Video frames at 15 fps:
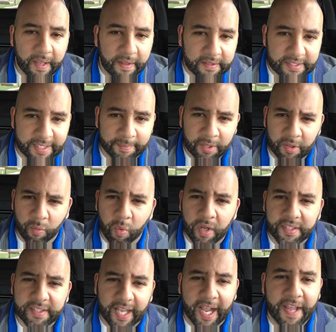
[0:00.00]
Some of the
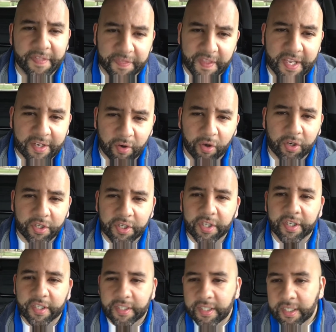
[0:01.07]
ones I think are
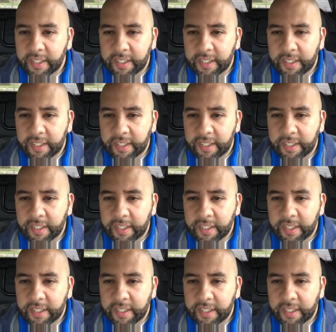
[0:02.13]
good,